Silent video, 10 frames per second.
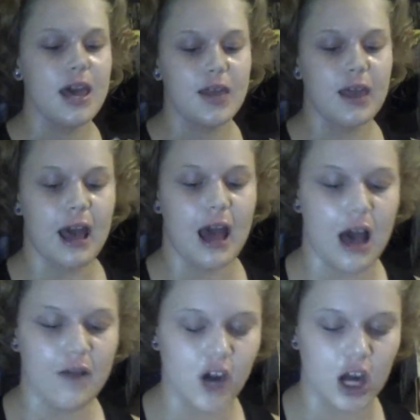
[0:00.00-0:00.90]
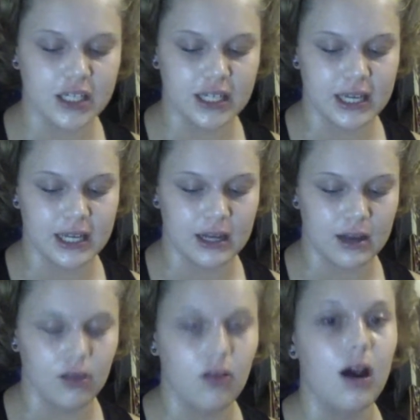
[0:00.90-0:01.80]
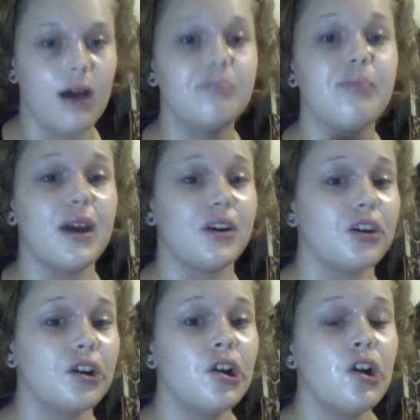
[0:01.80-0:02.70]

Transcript: They have gotten a lot better